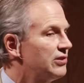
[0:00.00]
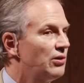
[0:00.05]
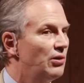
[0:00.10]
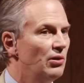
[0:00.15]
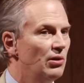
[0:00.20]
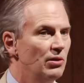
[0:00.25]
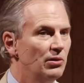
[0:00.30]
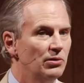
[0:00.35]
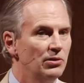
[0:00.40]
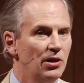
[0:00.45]

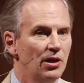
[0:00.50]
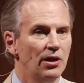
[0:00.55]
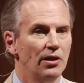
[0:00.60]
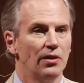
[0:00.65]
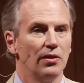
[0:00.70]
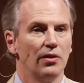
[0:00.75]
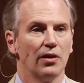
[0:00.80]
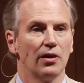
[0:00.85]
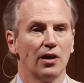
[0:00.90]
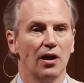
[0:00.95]
called
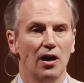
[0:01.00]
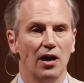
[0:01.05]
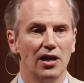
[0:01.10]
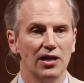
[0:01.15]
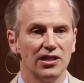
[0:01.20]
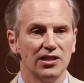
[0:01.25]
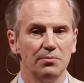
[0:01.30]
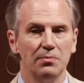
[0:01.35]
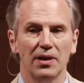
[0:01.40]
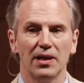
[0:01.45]
the
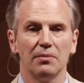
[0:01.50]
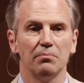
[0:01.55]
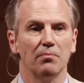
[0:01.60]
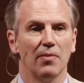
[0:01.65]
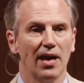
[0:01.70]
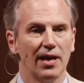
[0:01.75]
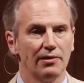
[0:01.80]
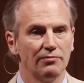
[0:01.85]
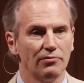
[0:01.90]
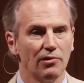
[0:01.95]
cosmic
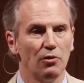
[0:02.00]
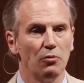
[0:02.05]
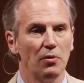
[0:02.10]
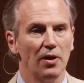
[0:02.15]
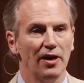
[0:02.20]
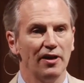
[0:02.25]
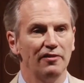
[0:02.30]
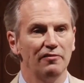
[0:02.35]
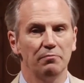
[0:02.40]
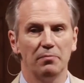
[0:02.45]

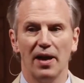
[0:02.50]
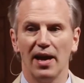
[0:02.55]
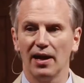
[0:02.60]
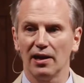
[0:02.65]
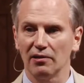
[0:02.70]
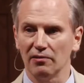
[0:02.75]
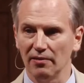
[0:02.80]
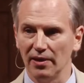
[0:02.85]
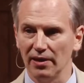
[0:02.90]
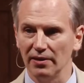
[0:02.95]
microwave
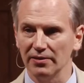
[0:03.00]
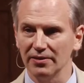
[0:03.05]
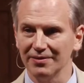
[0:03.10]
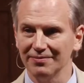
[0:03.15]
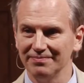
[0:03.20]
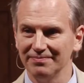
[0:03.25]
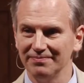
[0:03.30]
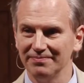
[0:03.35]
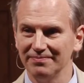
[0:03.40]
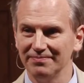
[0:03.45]
background.
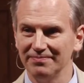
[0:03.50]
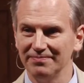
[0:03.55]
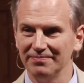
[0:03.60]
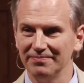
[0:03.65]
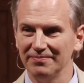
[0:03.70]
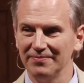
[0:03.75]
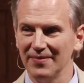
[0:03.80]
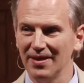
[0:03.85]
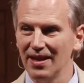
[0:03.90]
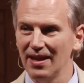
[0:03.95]

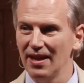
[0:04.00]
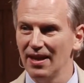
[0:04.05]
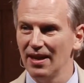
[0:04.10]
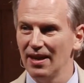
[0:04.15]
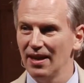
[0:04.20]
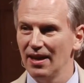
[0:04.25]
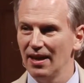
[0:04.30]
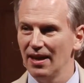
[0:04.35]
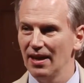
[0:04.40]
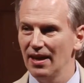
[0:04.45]

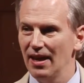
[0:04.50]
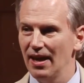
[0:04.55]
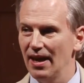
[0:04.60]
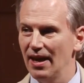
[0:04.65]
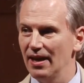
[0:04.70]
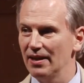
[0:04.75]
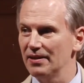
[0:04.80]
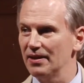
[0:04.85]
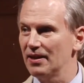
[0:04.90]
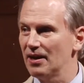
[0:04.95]

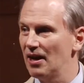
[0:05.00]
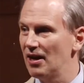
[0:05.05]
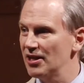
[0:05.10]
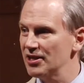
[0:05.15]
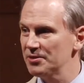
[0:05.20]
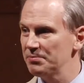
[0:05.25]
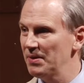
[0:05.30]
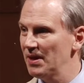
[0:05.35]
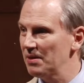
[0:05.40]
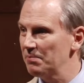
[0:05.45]
And the
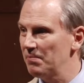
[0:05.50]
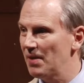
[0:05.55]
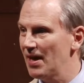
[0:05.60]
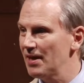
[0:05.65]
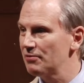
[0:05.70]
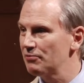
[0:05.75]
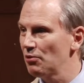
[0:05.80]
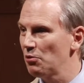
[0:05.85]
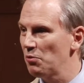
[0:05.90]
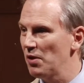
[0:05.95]
cosmic
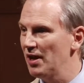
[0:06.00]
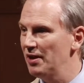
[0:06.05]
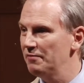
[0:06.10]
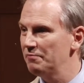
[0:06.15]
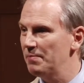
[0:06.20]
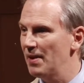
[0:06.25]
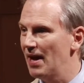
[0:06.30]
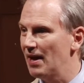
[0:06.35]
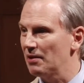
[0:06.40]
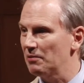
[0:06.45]

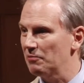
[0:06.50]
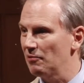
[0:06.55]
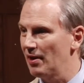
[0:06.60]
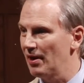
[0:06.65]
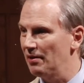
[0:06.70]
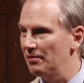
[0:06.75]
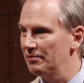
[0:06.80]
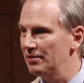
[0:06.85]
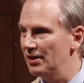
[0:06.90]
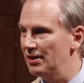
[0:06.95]
microwave
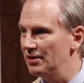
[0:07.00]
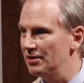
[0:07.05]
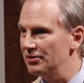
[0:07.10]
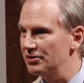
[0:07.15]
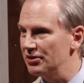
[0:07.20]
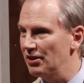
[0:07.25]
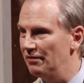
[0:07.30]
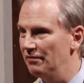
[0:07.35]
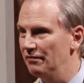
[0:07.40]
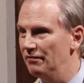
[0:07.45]
background
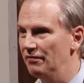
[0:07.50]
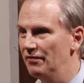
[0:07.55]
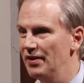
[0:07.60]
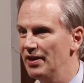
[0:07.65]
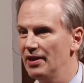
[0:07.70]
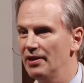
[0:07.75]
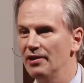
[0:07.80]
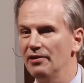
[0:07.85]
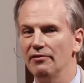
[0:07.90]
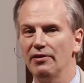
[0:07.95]
is a
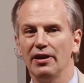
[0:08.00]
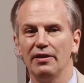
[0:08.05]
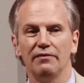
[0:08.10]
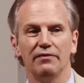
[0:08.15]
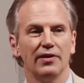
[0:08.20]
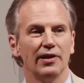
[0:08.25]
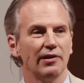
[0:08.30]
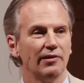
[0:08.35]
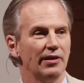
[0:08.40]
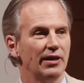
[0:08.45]
very,
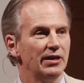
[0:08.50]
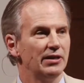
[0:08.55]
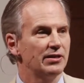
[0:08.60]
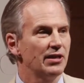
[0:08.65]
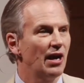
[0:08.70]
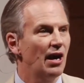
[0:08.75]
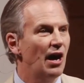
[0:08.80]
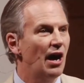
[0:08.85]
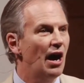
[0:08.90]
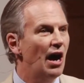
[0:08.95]
very
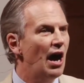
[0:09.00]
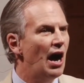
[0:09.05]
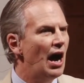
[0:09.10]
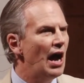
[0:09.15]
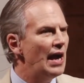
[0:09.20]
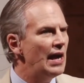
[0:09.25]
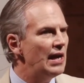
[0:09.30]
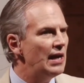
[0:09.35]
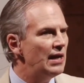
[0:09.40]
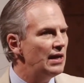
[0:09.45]

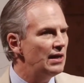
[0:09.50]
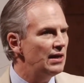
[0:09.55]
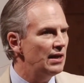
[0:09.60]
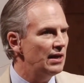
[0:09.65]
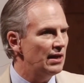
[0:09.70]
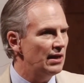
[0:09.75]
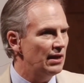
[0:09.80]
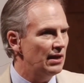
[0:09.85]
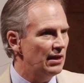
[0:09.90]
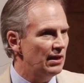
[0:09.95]

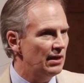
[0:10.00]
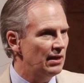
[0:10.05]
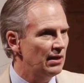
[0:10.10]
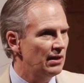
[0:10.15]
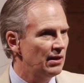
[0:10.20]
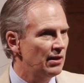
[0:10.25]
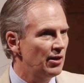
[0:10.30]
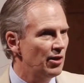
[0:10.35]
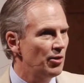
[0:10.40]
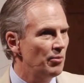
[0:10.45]
tiny
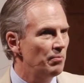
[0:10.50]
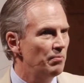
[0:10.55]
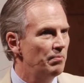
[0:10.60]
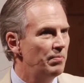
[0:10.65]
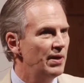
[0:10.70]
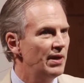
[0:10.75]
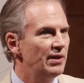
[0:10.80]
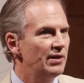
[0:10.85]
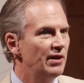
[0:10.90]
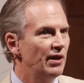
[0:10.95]

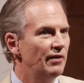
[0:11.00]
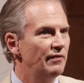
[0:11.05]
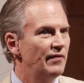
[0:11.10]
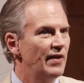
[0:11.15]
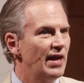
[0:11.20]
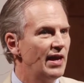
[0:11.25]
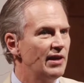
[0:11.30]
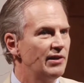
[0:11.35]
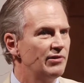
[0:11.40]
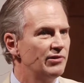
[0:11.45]
bit of
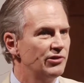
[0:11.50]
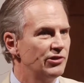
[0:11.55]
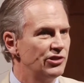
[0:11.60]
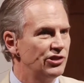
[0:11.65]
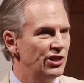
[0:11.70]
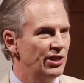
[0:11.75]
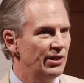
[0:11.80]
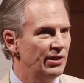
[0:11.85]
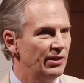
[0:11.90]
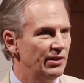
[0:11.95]

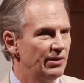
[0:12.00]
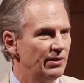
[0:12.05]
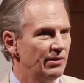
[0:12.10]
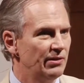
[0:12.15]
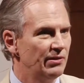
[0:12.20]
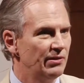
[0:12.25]
energy